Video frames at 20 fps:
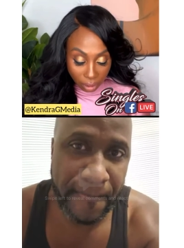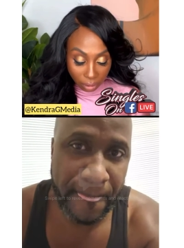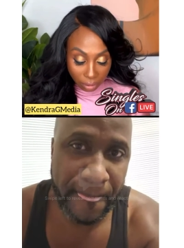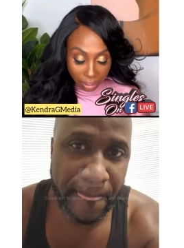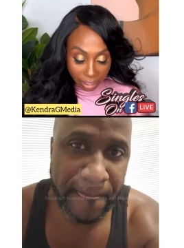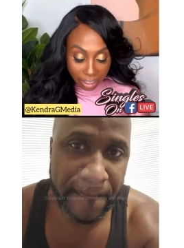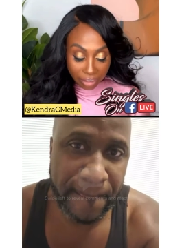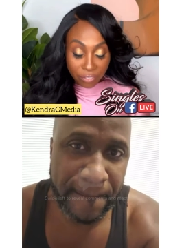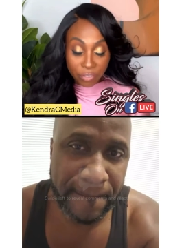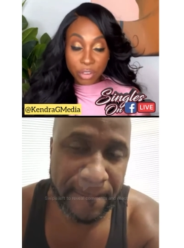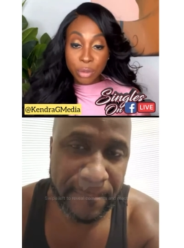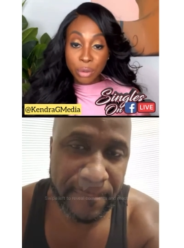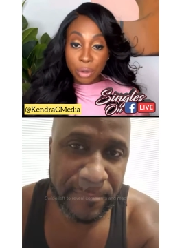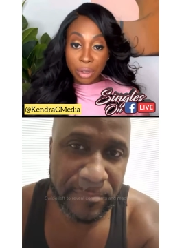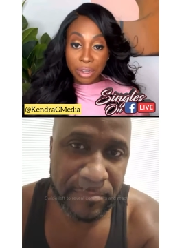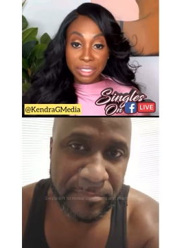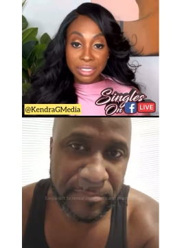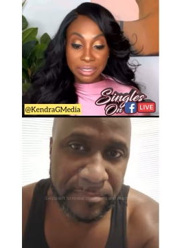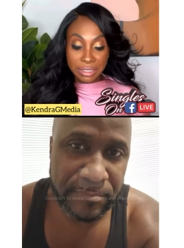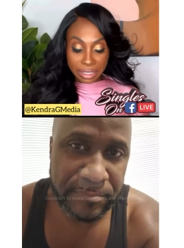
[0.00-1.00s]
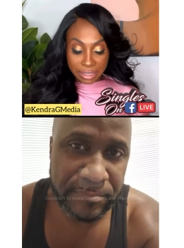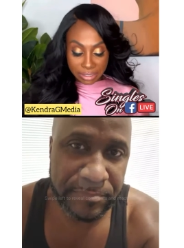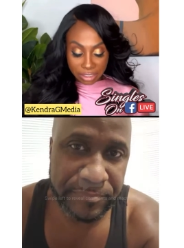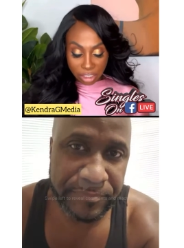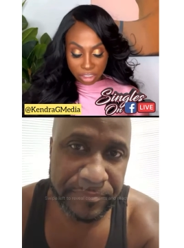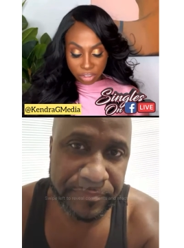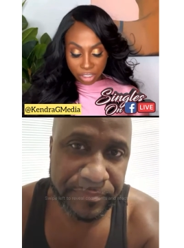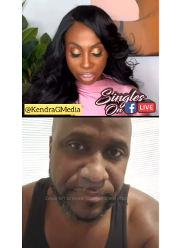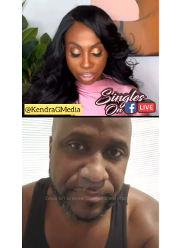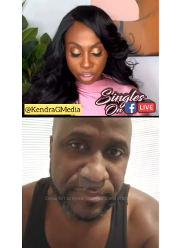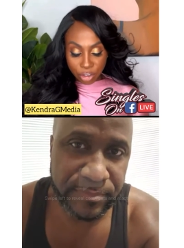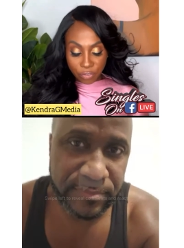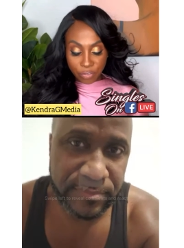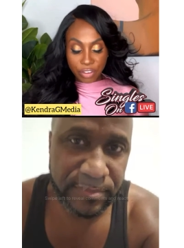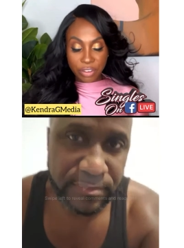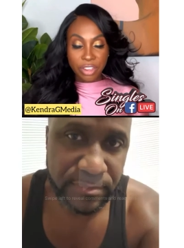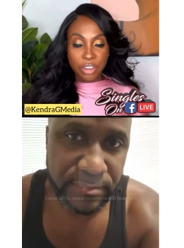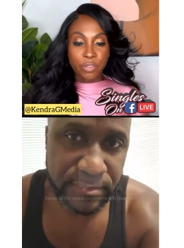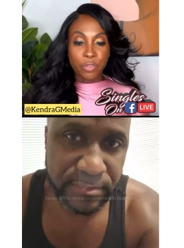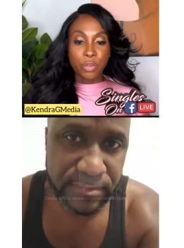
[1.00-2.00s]
Speaker 1: okay you go to 60 that's right
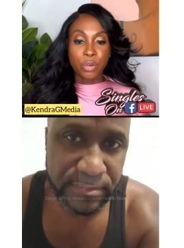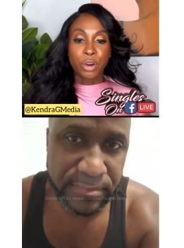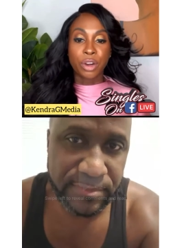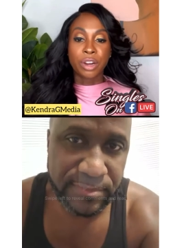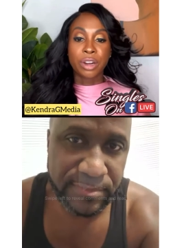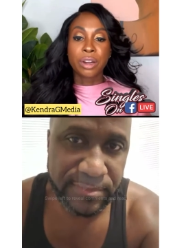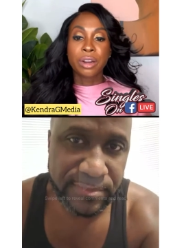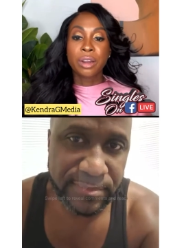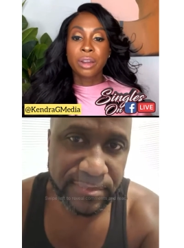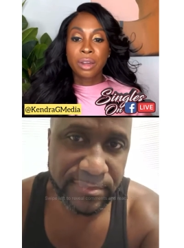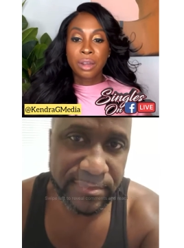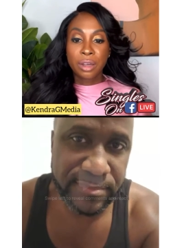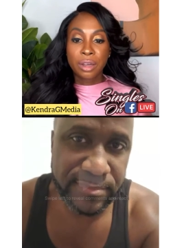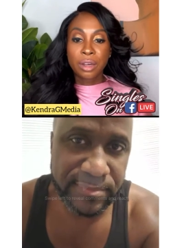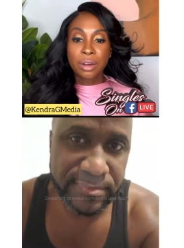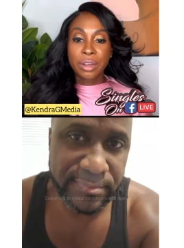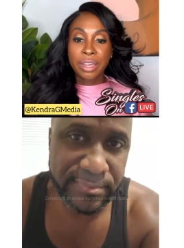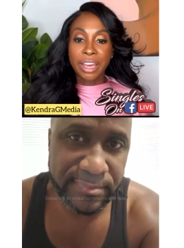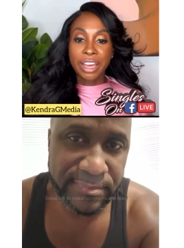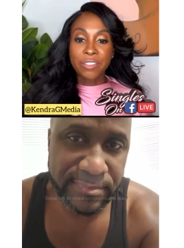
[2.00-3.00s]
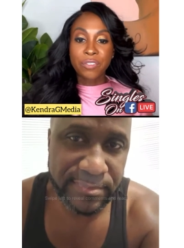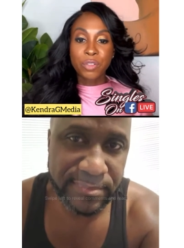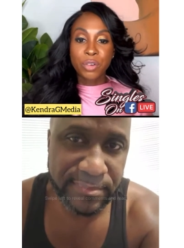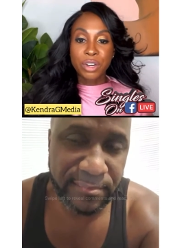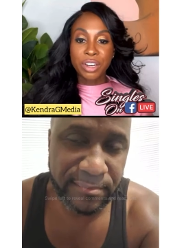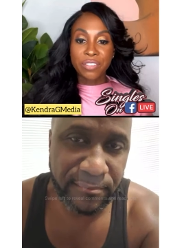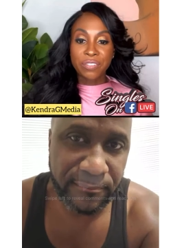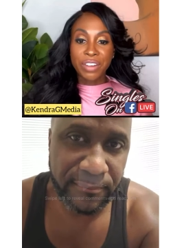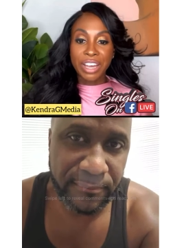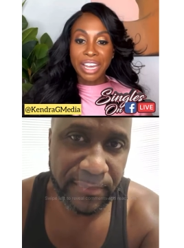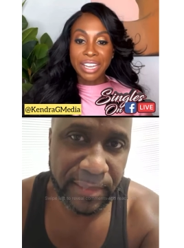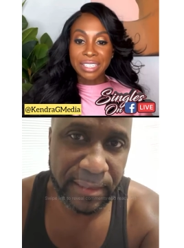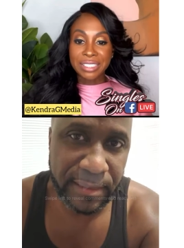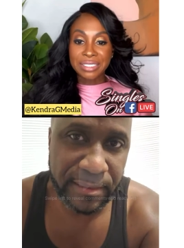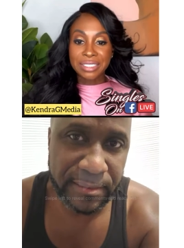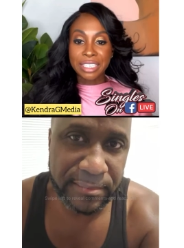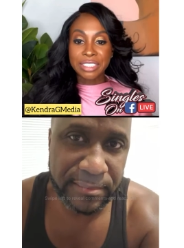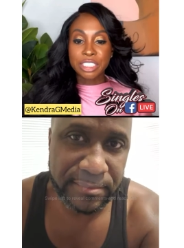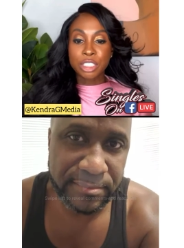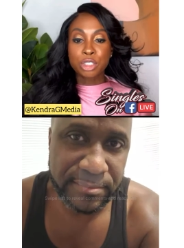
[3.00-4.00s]
you're 54 okay
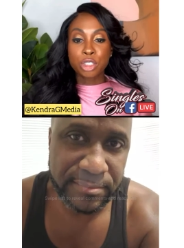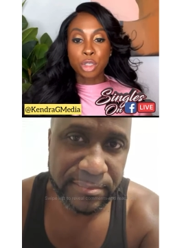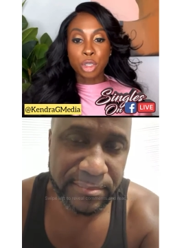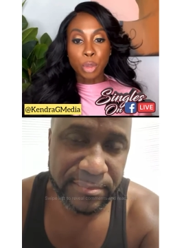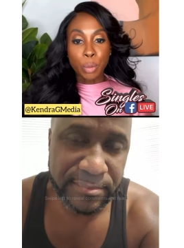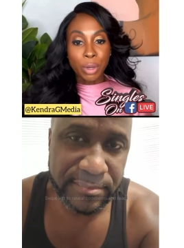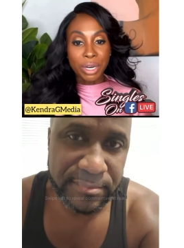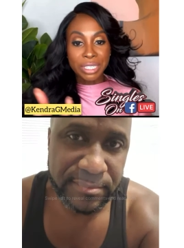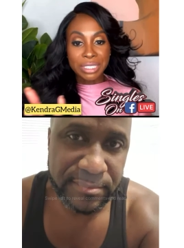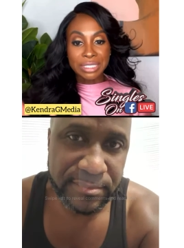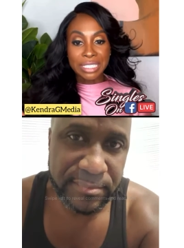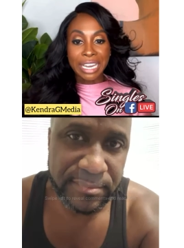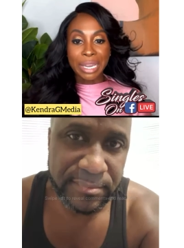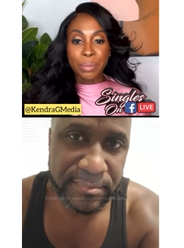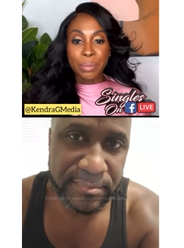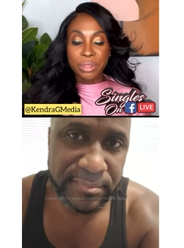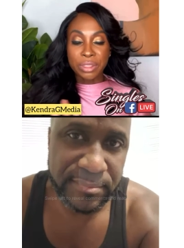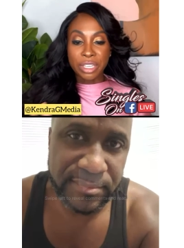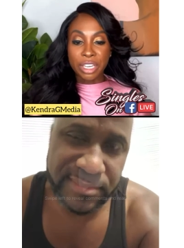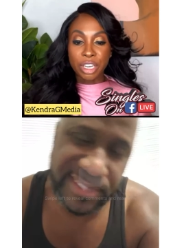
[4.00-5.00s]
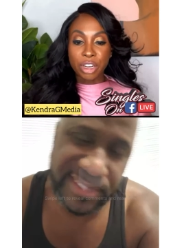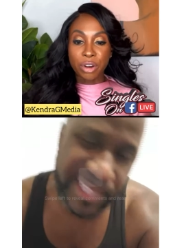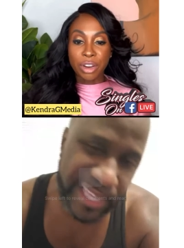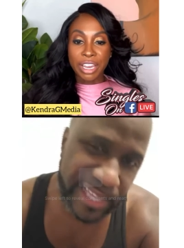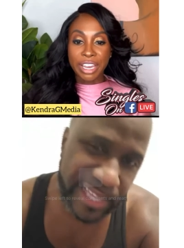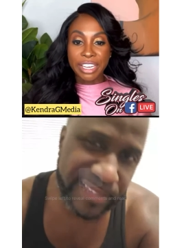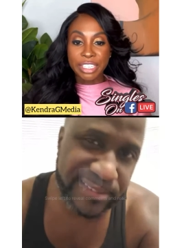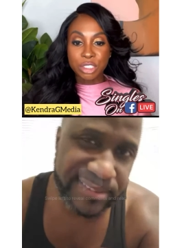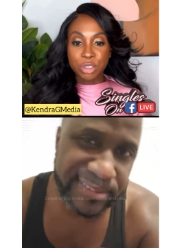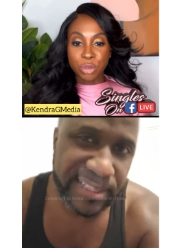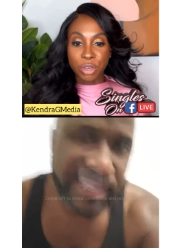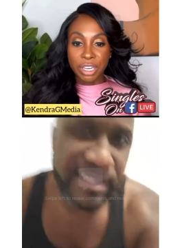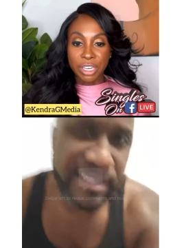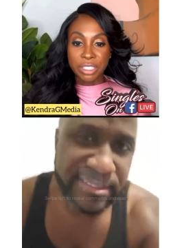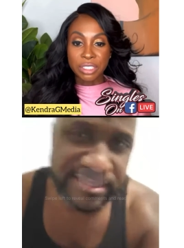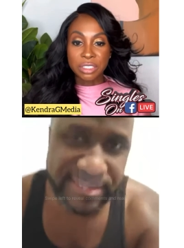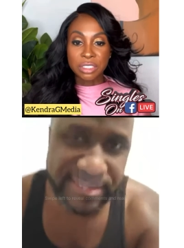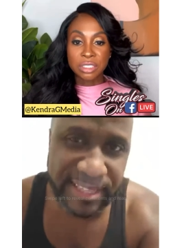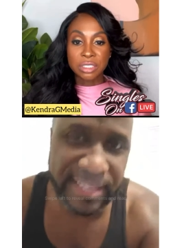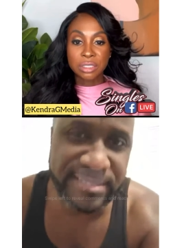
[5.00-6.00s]
45 to 60 so you want to date within yes. your age
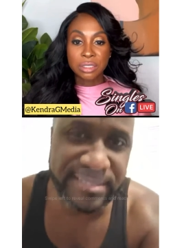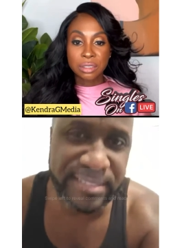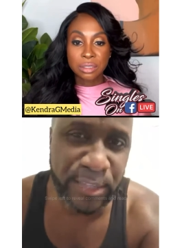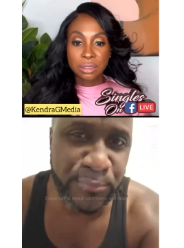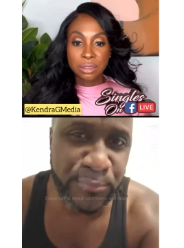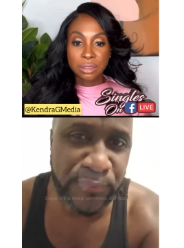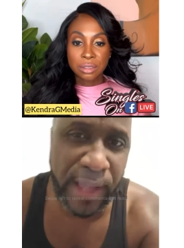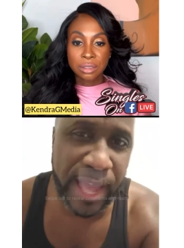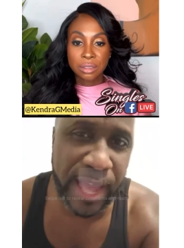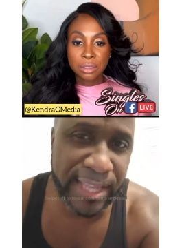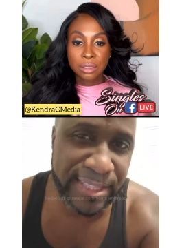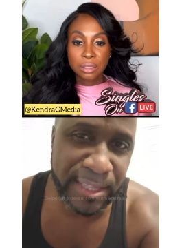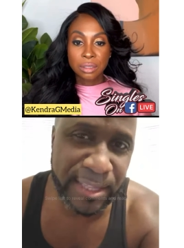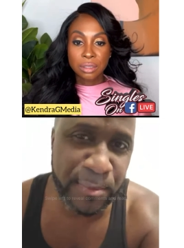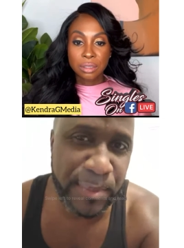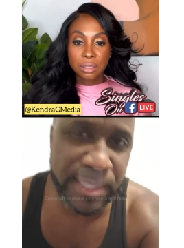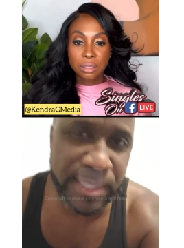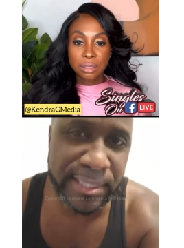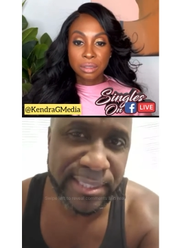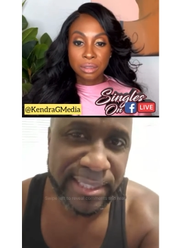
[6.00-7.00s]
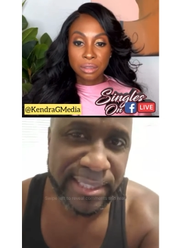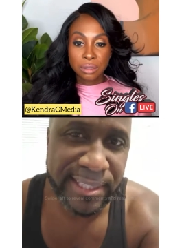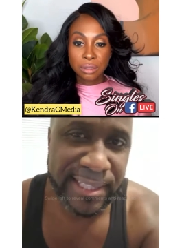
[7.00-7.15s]
range
Speaker 2: 65 you mean